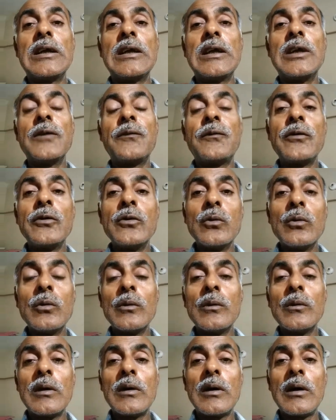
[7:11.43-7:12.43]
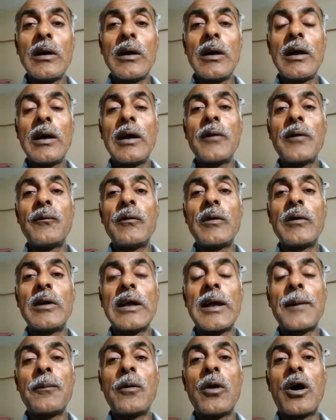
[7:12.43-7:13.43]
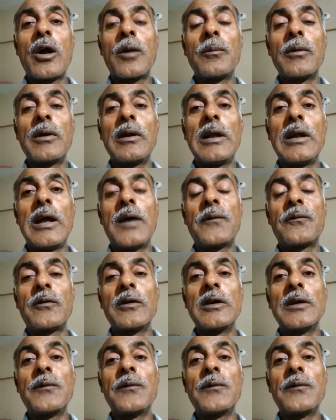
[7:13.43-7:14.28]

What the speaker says: if you have abnormal laughter,